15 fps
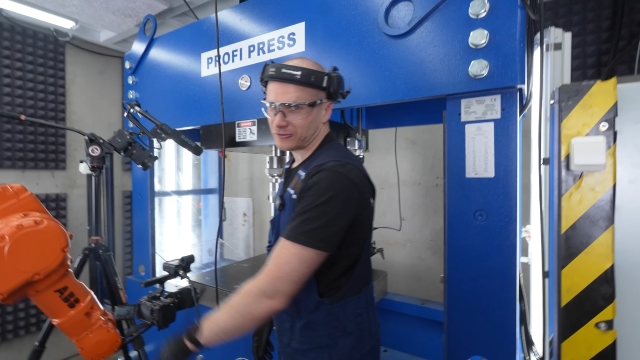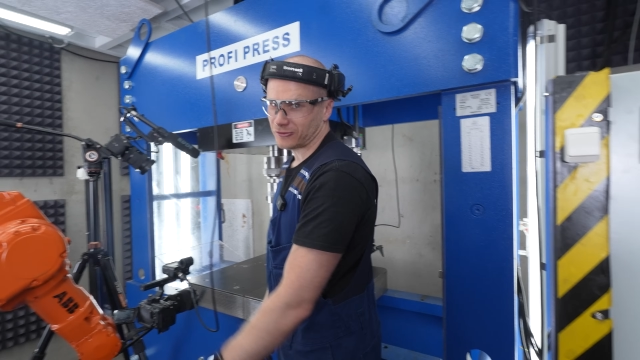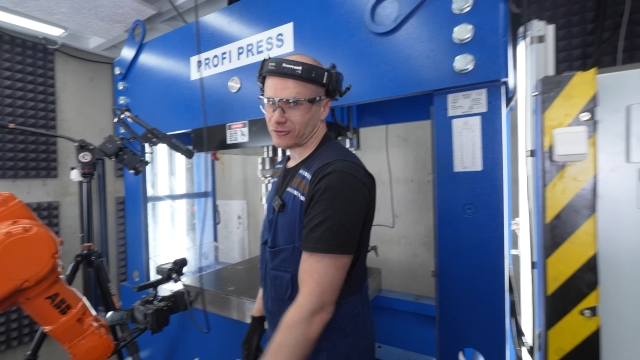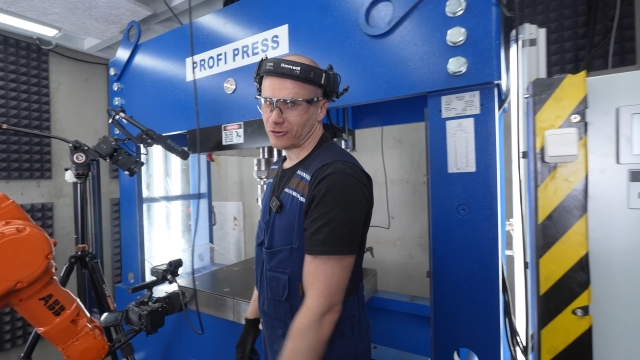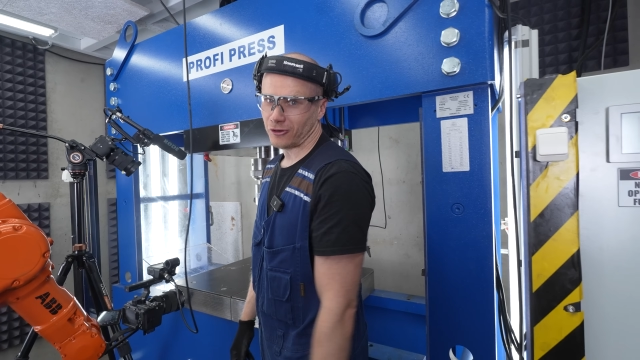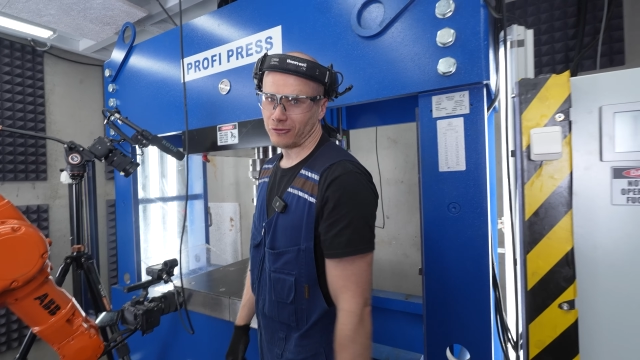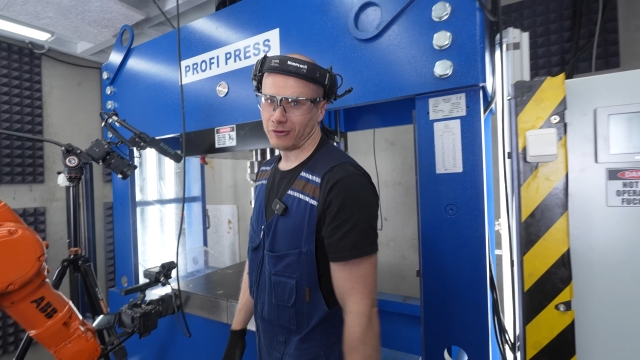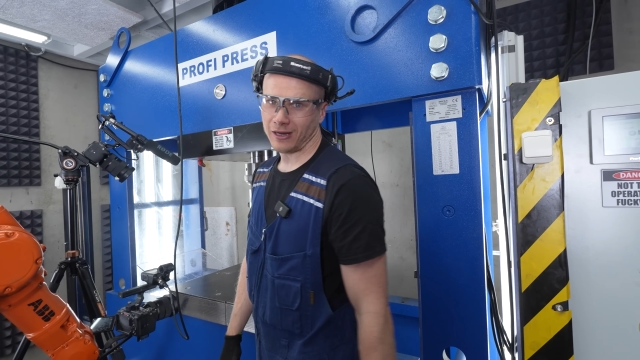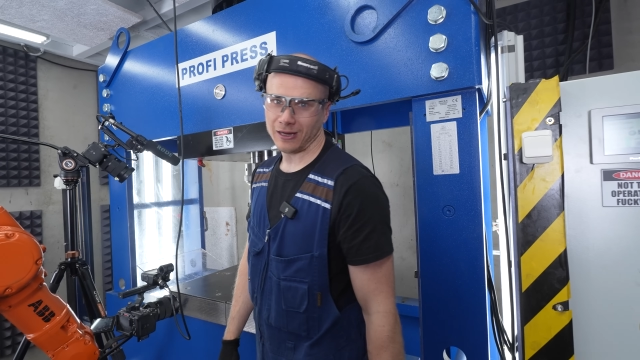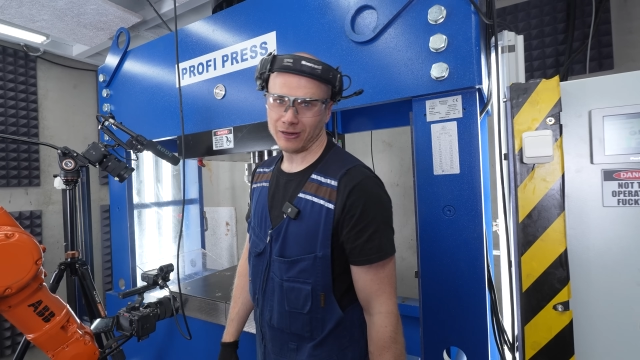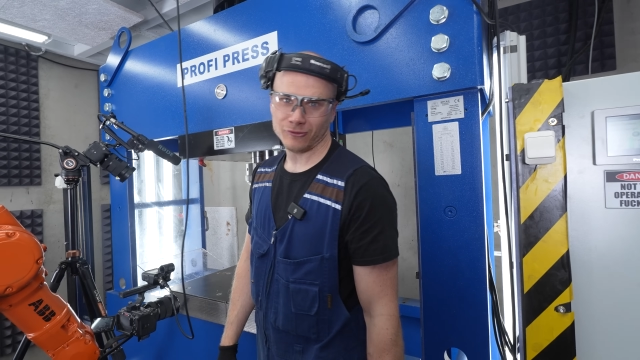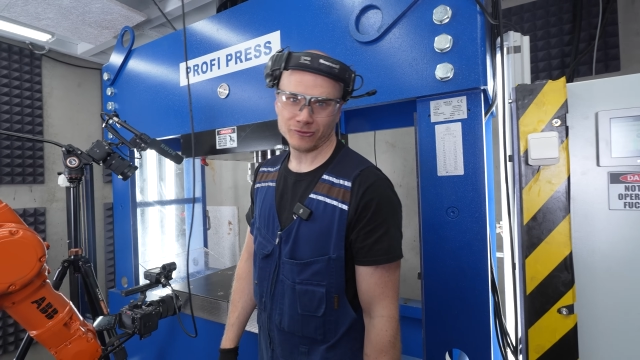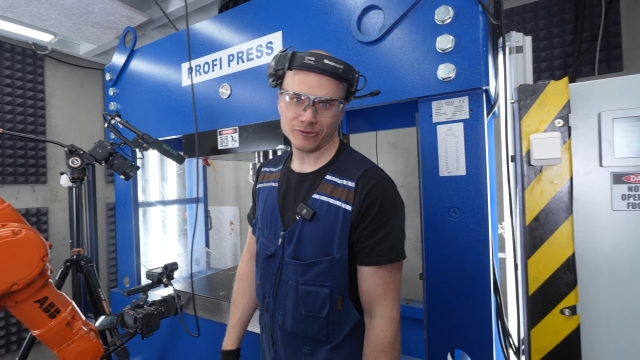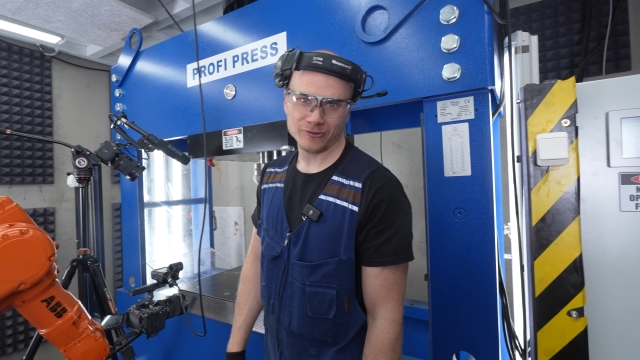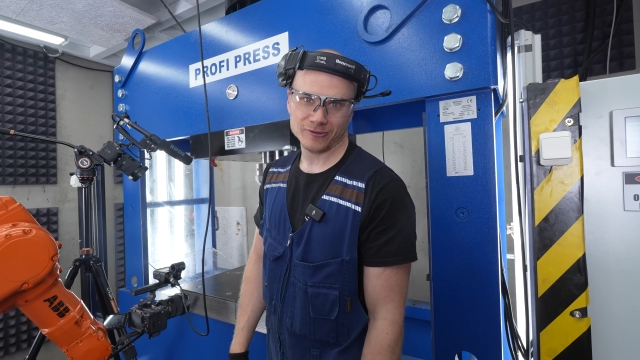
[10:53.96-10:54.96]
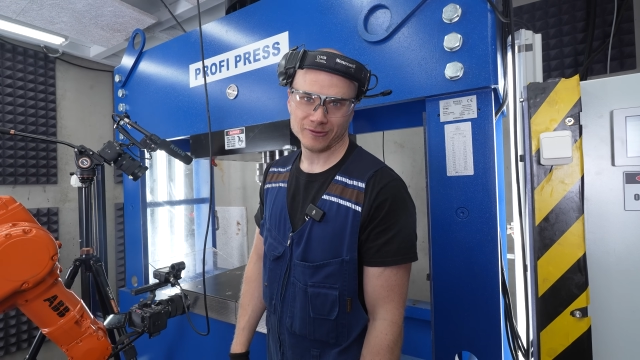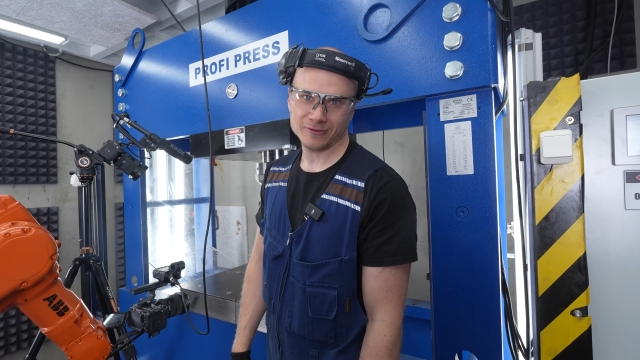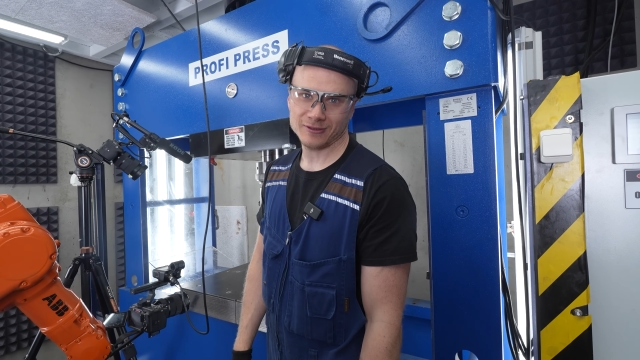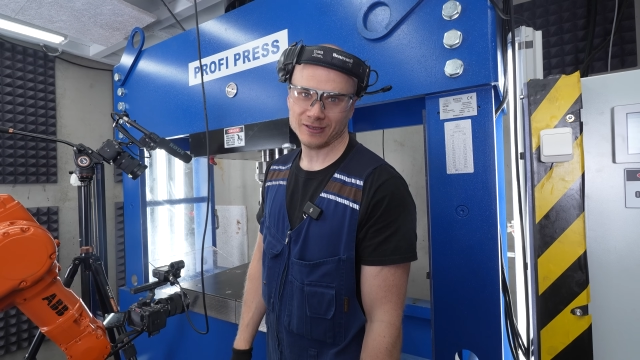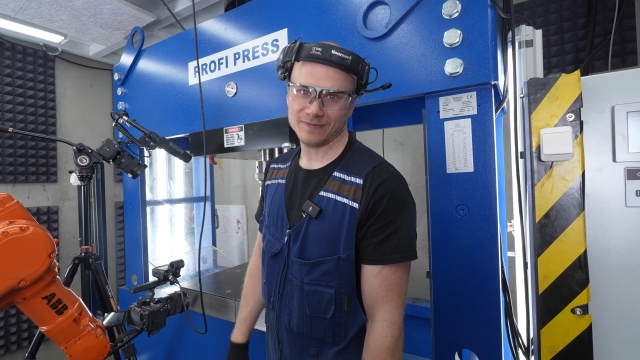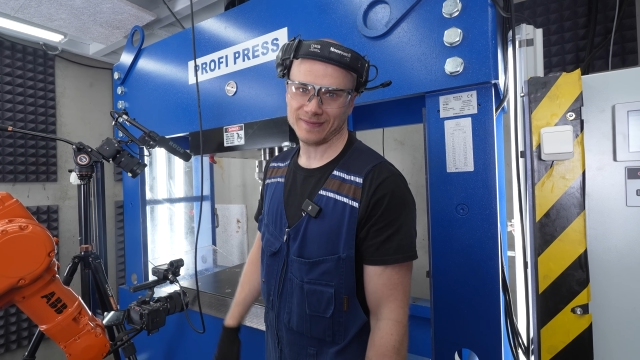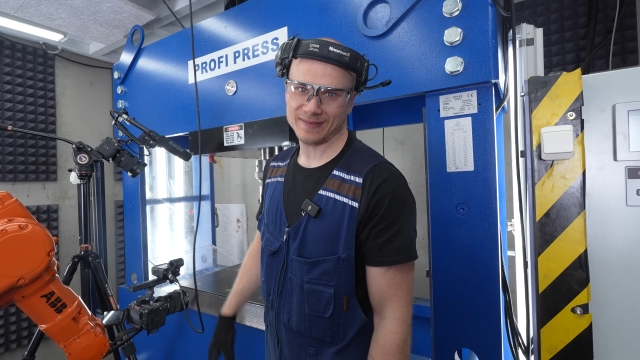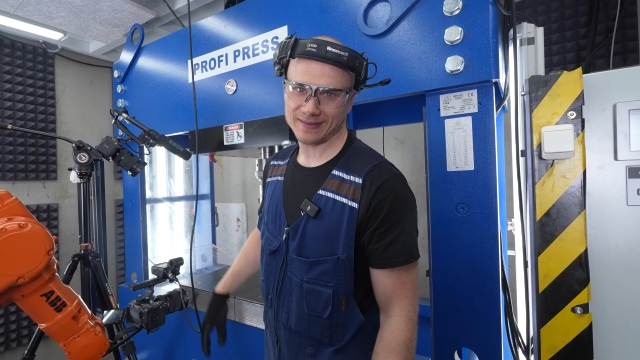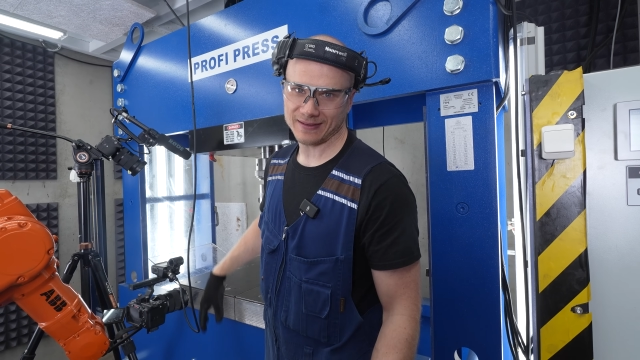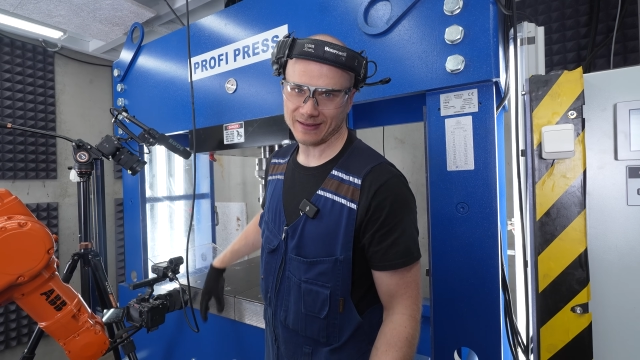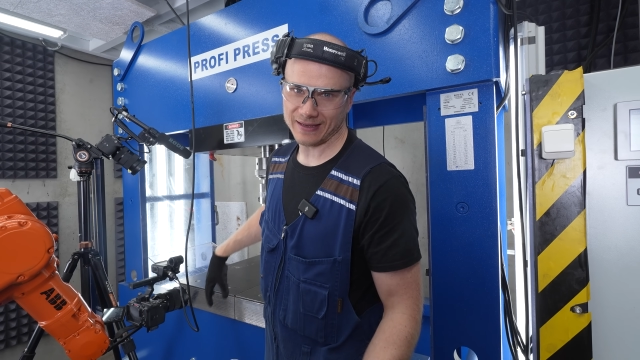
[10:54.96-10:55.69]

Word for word: going to go out. Yep. If it